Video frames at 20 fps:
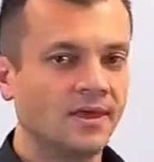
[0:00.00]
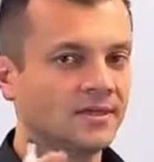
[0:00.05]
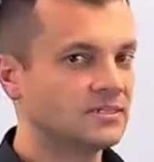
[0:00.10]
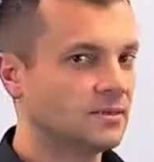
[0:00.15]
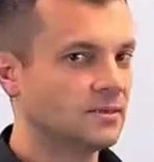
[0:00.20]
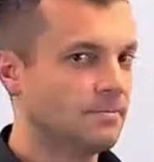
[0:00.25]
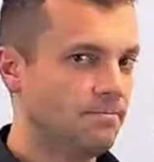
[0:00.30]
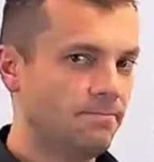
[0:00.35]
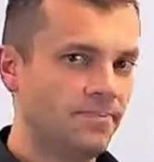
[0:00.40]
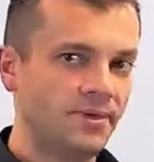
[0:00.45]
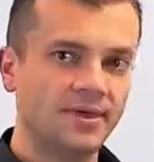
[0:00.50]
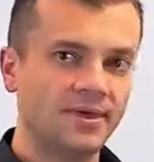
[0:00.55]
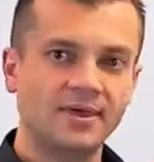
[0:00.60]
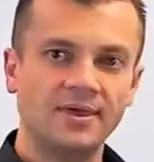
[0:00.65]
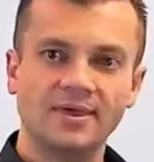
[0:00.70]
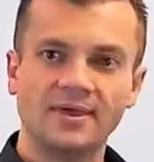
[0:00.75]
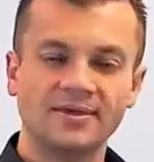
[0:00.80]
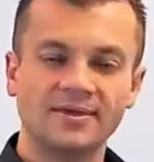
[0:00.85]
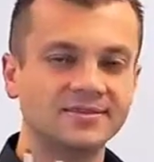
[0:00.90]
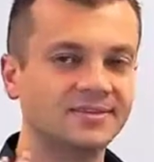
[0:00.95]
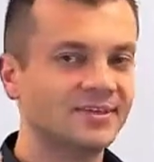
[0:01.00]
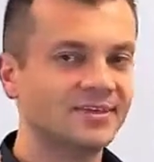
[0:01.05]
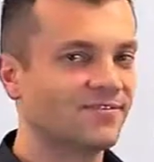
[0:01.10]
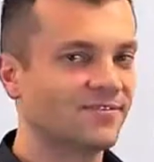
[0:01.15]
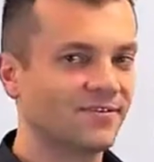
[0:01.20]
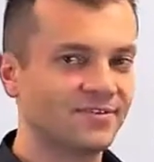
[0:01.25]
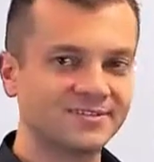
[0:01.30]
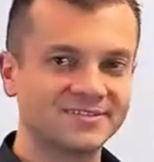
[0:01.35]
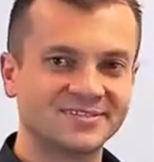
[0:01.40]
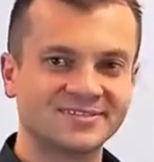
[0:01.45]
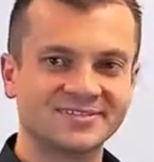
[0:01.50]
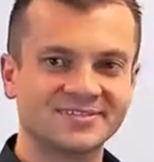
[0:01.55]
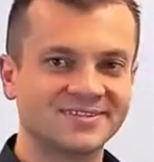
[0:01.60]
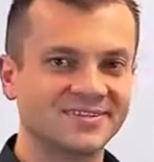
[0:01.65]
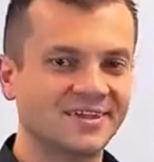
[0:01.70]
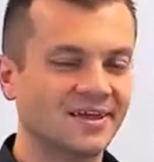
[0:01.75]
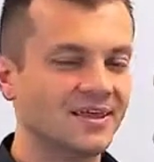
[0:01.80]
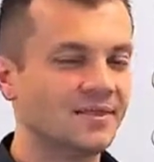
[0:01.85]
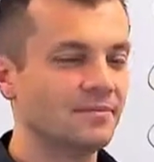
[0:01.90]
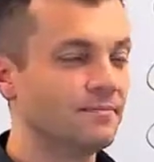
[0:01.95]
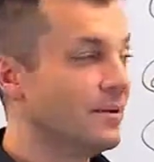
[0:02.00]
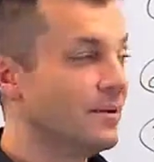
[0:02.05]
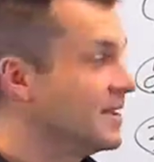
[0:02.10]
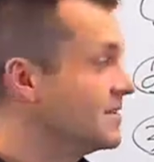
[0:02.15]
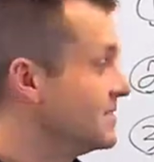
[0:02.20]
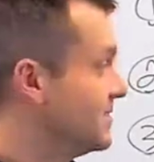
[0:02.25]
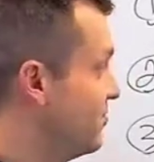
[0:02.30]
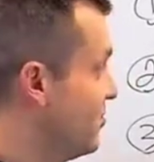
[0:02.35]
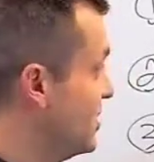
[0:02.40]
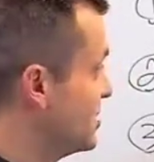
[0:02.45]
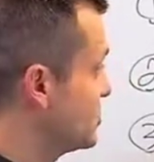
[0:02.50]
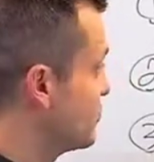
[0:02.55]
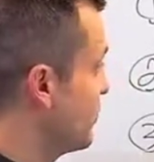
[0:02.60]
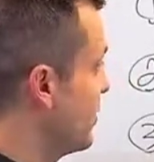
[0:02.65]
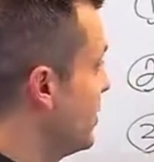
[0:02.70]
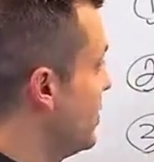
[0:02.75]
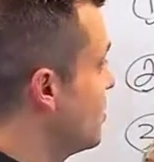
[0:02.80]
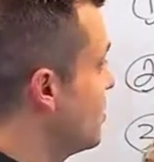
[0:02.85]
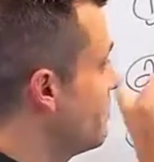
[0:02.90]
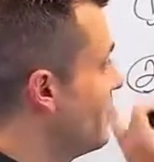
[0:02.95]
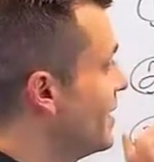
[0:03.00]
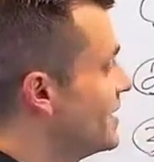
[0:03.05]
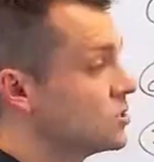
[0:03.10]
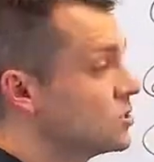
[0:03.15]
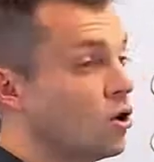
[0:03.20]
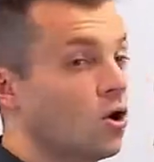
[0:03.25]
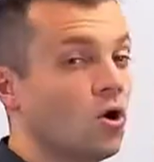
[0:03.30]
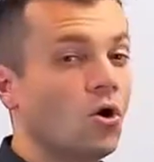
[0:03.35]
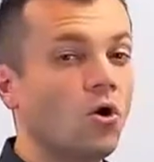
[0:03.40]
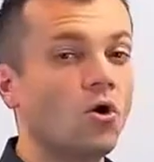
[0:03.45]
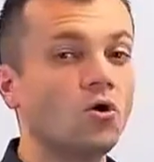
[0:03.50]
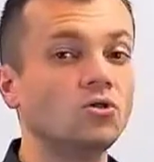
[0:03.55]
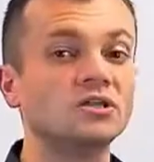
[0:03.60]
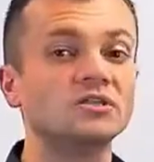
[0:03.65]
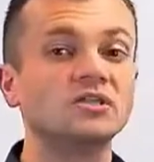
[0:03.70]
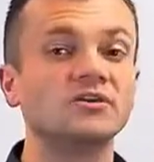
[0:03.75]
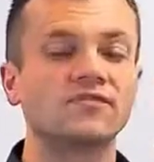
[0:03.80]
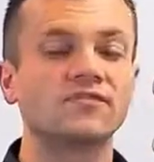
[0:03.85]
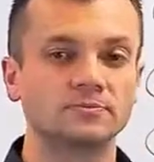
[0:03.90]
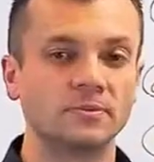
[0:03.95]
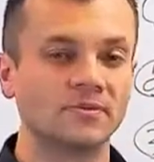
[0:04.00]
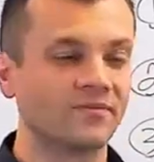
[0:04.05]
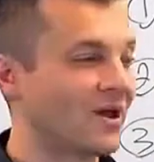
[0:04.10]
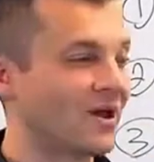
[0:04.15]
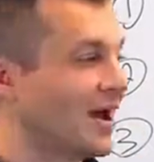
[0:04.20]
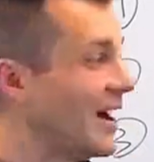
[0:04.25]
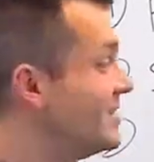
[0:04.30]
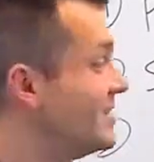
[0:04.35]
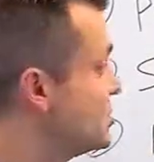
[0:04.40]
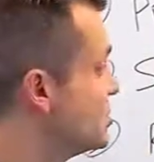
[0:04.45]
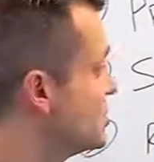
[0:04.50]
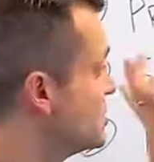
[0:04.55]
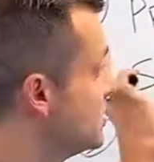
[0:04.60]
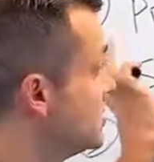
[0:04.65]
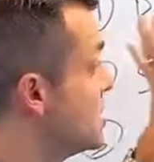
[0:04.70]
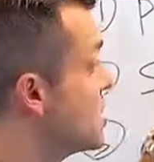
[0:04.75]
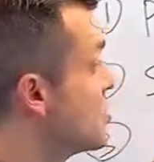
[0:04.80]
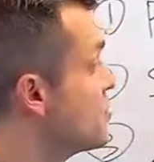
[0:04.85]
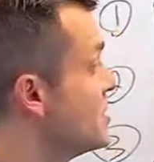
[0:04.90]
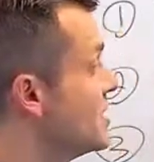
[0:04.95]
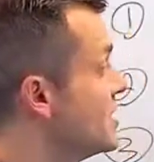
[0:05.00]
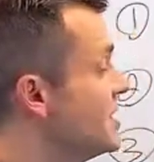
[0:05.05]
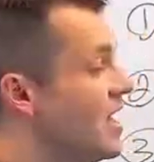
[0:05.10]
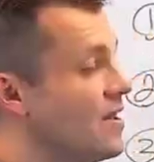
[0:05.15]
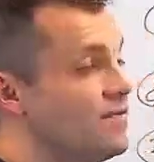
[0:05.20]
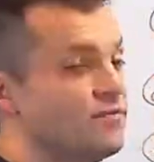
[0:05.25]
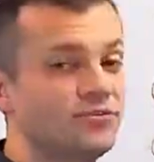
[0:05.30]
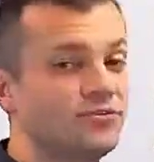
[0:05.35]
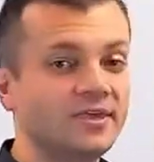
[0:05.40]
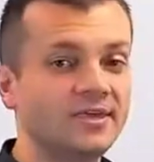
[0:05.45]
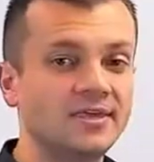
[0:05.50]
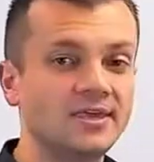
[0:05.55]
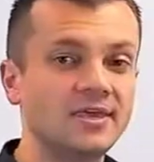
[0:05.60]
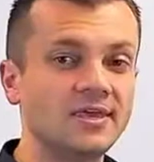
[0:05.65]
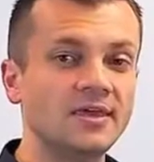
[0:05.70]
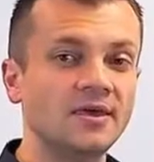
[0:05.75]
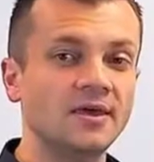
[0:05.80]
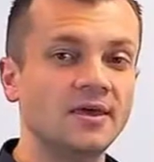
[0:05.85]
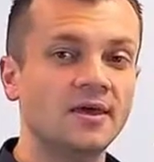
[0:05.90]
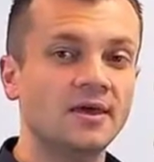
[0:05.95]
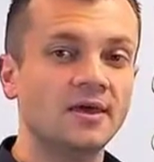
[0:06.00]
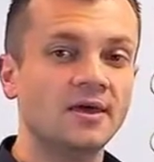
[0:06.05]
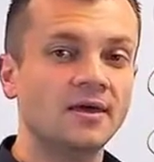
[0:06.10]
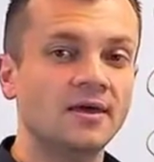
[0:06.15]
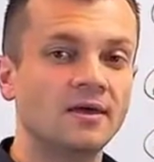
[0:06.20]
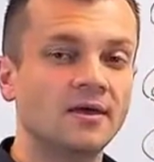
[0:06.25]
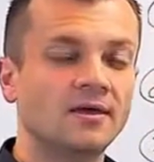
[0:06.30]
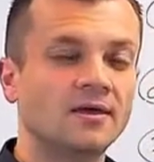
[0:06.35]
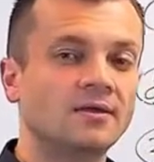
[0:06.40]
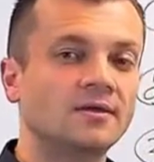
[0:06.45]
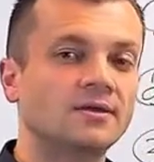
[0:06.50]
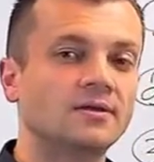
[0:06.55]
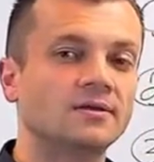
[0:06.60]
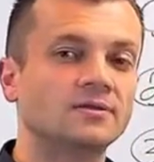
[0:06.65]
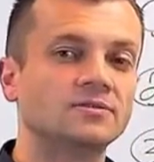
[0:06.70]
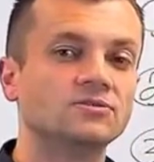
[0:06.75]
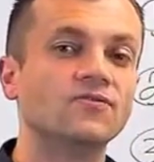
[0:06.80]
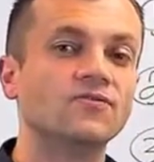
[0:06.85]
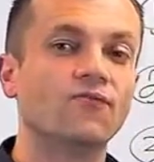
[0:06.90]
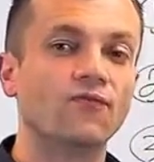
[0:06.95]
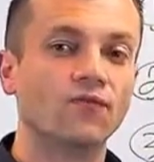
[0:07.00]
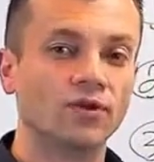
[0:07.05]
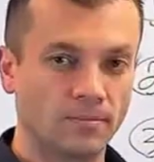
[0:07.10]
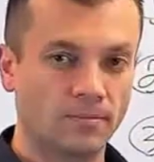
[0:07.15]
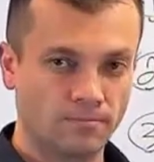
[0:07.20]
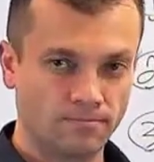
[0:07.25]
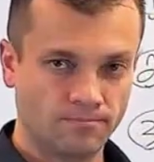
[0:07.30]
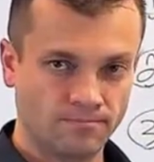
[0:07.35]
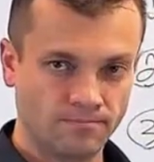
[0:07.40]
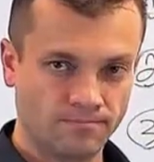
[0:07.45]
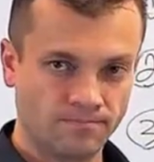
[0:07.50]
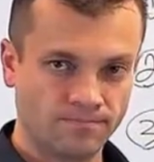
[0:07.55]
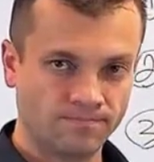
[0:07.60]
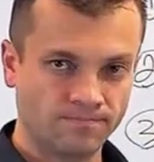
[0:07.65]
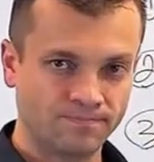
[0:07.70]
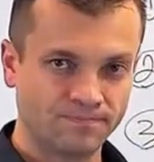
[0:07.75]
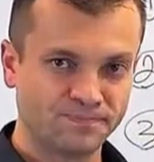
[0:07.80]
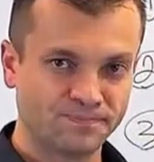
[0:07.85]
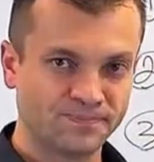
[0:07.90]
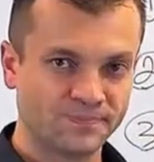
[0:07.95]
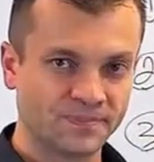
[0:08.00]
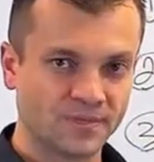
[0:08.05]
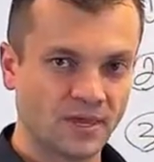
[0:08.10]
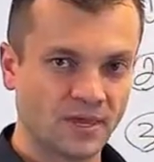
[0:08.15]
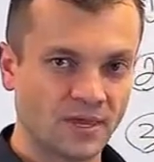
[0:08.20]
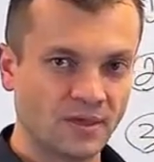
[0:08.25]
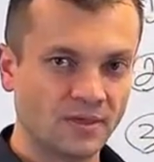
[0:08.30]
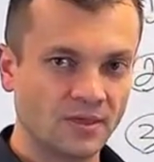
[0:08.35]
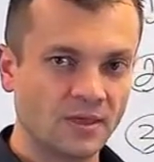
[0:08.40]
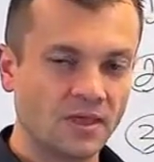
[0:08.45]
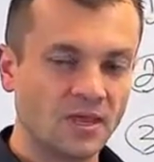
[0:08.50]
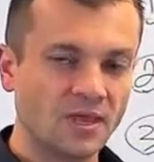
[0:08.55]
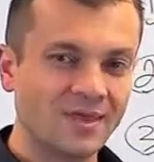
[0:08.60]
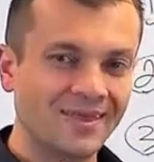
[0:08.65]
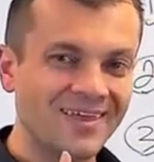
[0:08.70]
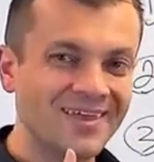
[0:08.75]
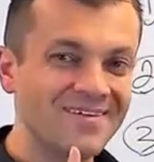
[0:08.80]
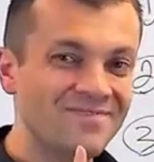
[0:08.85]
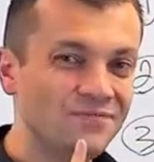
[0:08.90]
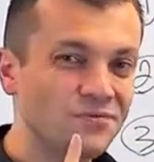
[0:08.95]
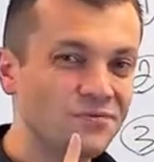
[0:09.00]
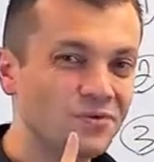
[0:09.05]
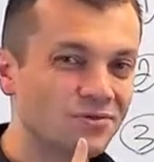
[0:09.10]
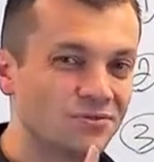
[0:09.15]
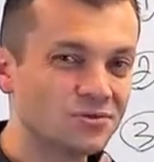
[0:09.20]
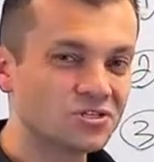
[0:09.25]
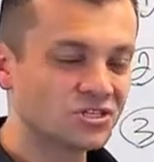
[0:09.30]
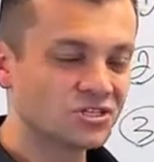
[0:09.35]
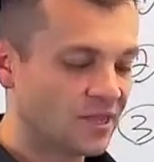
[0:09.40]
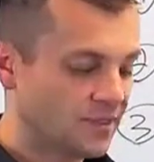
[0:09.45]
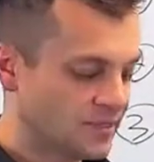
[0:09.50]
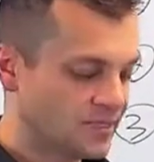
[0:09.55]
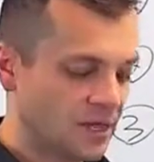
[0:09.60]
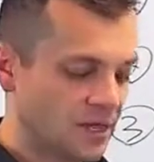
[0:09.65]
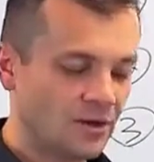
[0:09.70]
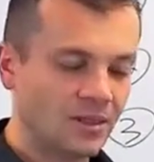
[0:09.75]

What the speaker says: It's a big difference. It makes, this right here makes all the difference, my friend. I just literally gave you the key to freedom, okay? If you understand this.